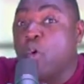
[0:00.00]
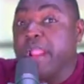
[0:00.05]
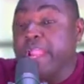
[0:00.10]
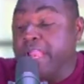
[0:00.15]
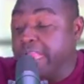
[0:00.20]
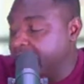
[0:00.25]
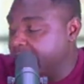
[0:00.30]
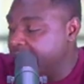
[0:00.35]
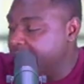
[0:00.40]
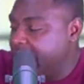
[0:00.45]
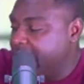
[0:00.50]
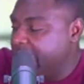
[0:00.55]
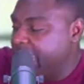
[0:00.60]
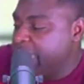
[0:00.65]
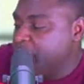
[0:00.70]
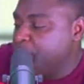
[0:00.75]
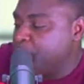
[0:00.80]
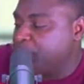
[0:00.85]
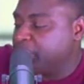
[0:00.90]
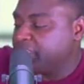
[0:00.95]
I am not
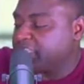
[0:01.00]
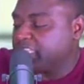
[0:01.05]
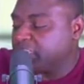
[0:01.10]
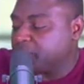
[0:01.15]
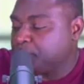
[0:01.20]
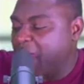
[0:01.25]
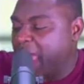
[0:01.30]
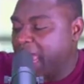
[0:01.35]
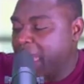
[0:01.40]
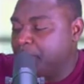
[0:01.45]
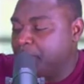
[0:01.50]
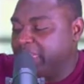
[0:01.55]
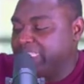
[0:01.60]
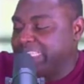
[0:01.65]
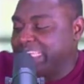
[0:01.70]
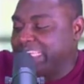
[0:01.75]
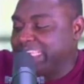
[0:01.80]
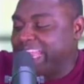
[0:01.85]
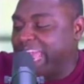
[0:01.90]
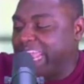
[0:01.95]
saying this. These
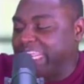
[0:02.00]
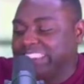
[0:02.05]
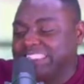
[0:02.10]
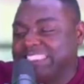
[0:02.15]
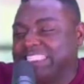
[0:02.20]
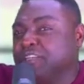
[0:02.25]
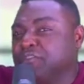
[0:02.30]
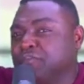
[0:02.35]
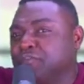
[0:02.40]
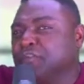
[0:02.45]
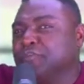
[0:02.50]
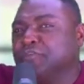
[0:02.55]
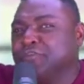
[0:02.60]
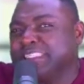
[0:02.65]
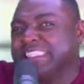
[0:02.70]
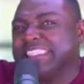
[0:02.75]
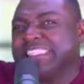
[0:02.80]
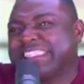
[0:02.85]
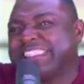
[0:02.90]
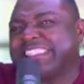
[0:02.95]
are words of the
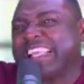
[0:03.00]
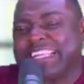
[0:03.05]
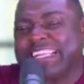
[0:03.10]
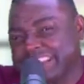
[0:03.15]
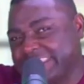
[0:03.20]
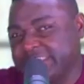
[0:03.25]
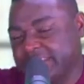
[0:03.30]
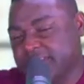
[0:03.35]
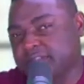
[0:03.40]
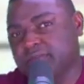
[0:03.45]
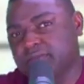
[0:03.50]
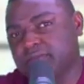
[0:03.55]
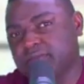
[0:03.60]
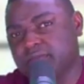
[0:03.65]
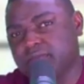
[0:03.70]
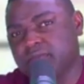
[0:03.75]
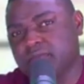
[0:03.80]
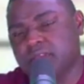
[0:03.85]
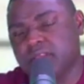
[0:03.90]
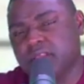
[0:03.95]
Queen in
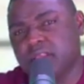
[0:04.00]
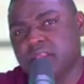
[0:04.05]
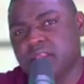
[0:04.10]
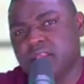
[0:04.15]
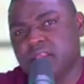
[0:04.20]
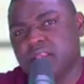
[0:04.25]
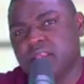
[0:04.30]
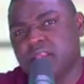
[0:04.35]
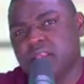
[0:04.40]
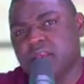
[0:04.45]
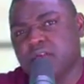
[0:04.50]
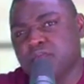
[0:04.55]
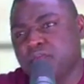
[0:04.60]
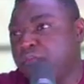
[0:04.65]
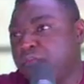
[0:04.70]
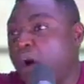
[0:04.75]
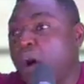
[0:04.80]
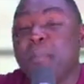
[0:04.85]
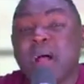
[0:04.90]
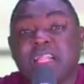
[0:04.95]
British Parliament in
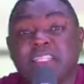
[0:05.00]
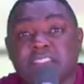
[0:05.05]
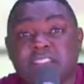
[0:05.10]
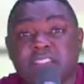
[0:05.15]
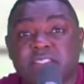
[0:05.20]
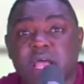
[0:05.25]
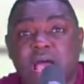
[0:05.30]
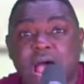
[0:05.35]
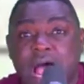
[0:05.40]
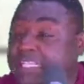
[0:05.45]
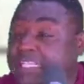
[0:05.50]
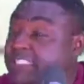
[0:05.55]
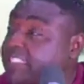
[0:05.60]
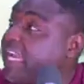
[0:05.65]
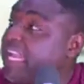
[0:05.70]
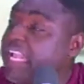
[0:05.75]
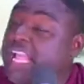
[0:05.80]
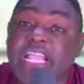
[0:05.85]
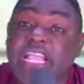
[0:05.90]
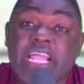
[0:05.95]

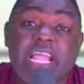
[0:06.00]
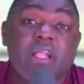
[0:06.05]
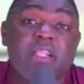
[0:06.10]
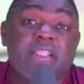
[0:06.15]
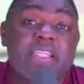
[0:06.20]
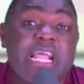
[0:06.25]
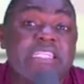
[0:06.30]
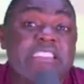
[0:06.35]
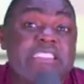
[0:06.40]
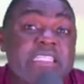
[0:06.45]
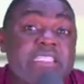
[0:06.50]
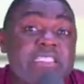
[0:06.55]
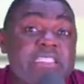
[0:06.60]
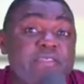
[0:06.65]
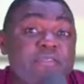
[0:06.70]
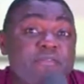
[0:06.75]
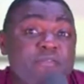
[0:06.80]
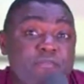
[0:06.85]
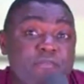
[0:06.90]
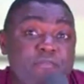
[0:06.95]
1956.
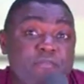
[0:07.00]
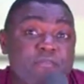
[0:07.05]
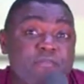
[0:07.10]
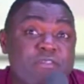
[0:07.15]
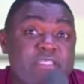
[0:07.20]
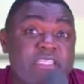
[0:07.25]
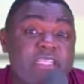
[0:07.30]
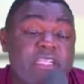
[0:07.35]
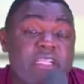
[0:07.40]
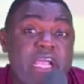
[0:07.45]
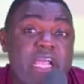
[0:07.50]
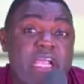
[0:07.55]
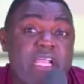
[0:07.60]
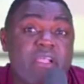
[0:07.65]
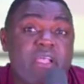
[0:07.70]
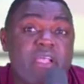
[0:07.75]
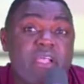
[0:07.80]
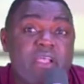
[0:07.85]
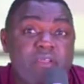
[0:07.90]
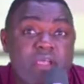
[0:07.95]
4
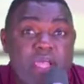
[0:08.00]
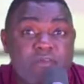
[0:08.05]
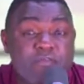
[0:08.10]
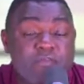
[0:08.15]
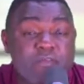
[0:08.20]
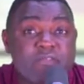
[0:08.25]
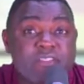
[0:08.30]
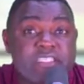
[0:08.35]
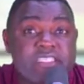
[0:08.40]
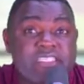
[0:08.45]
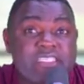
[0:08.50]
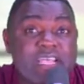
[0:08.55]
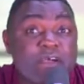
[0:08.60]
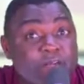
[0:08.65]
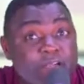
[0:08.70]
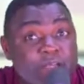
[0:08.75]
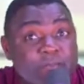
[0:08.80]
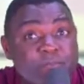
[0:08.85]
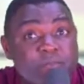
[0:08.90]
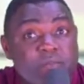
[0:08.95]
months, and
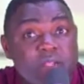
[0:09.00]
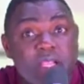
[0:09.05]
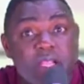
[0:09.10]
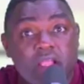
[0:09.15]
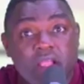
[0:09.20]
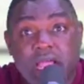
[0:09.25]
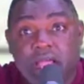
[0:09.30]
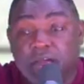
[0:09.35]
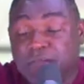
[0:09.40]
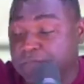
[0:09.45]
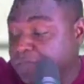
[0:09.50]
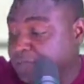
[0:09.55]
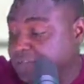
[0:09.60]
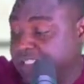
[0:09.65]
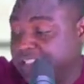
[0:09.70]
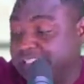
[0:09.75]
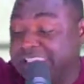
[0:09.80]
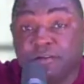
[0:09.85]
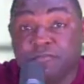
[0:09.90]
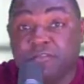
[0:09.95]

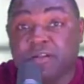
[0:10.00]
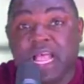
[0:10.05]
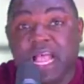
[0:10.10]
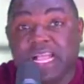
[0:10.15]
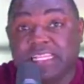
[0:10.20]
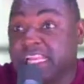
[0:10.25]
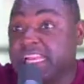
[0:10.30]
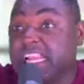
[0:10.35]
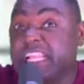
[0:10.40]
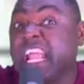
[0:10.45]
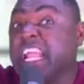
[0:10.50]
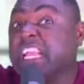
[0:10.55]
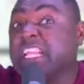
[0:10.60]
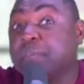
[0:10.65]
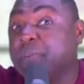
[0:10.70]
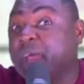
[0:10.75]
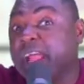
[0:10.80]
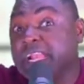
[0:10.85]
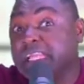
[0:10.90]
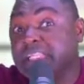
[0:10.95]

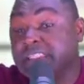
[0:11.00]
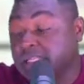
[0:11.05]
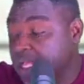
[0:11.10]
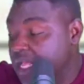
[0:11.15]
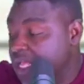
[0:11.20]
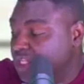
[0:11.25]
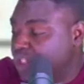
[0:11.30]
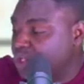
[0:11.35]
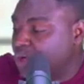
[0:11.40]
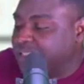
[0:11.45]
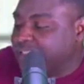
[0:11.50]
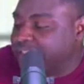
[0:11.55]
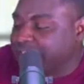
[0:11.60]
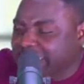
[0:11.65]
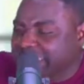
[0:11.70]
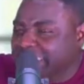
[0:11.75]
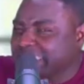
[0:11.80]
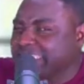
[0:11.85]
1957.